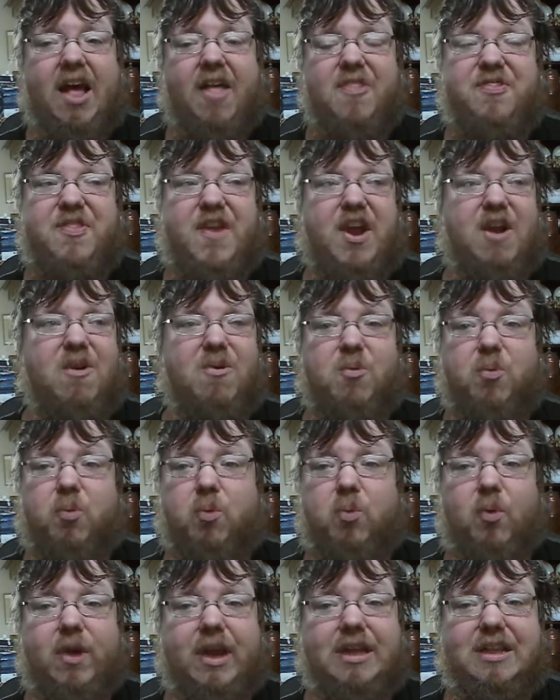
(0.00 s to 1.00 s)
there
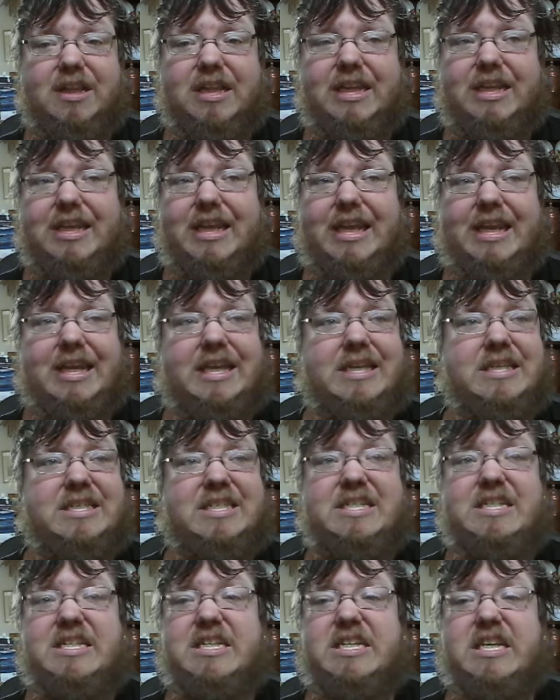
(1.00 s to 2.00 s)
really
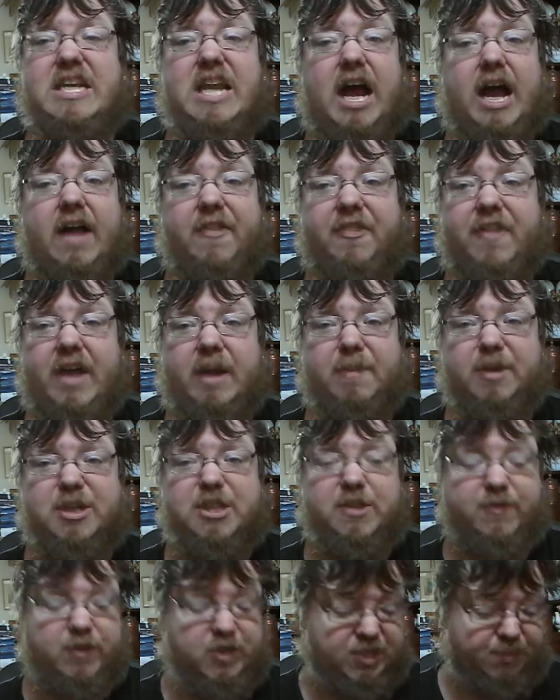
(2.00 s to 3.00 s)
is not that
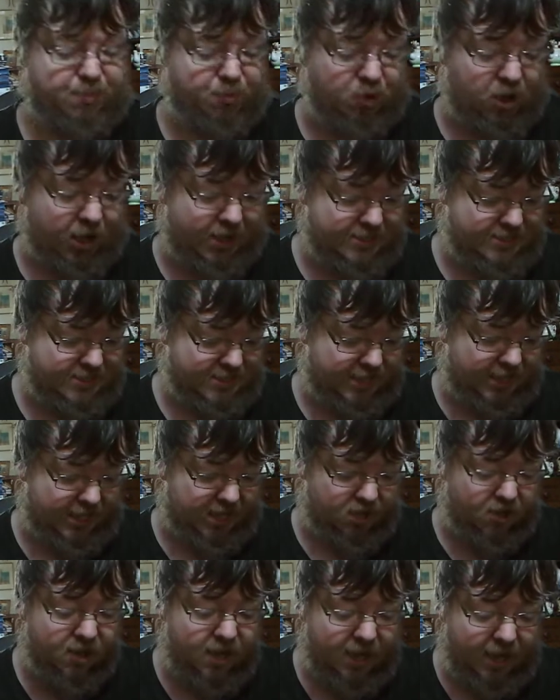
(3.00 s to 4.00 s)
much of a surprise
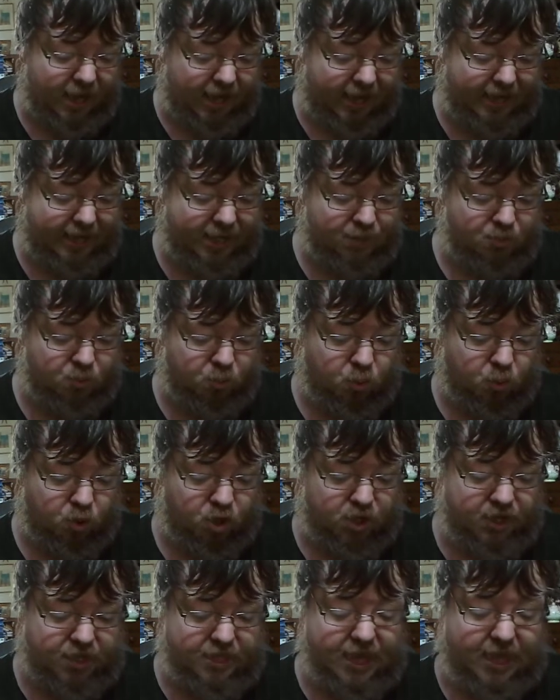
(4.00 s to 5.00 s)
there, and it
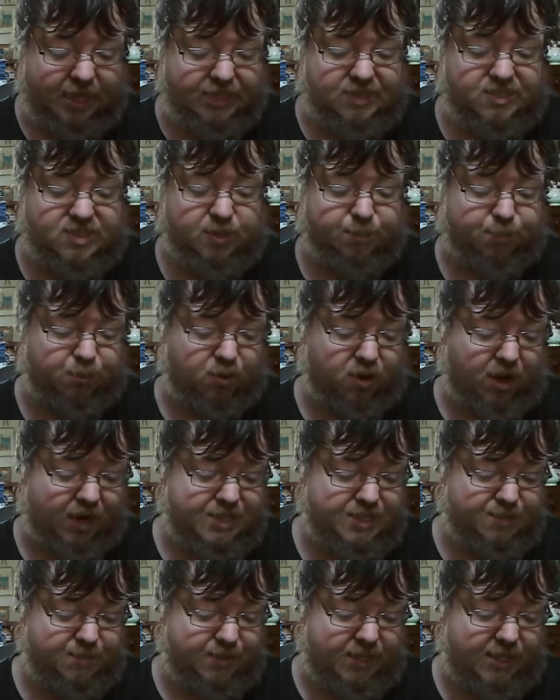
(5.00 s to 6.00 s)
would not
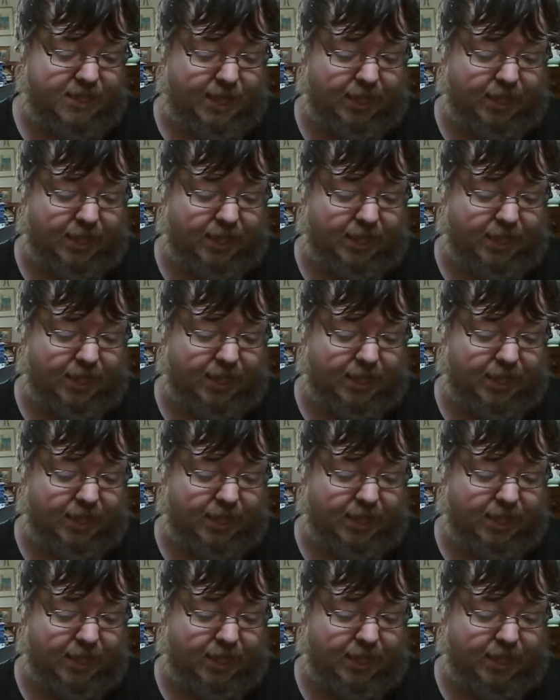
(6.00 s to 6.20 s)
surprise me,